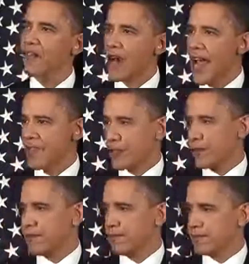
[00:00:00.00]
for action,
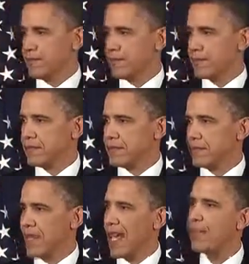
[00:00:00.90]

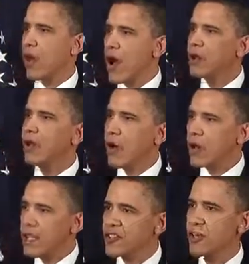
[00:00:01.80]
a broad
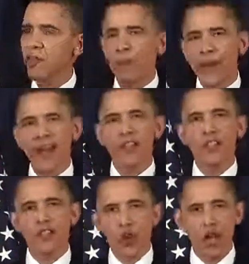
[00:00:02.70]
coalition prepared
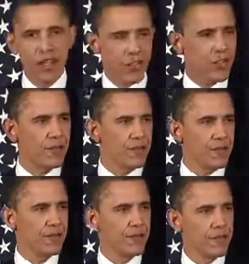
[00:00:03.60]
to join us,
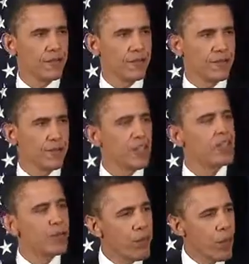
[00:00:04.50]
the
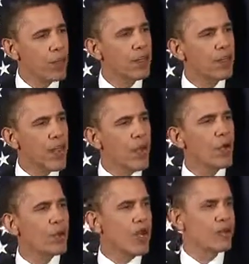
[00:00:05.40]
support of
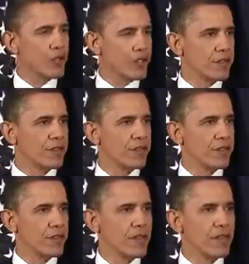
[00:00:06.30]
Arab countries,
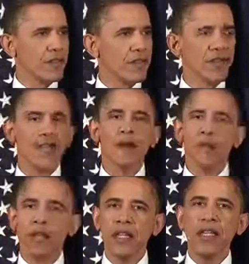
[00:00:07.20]
and a
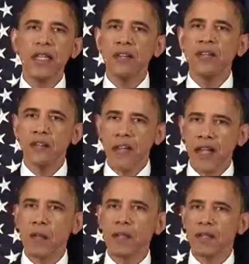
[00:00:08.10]
plea for
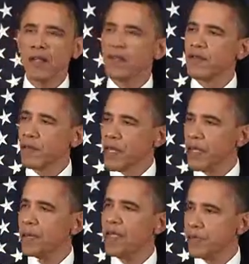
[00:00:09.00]
help from the
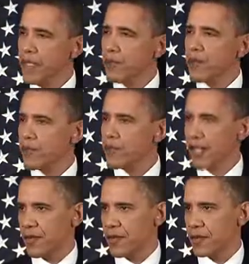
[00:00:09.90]
Libyan people
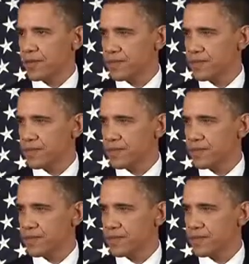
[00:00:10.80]
themselves.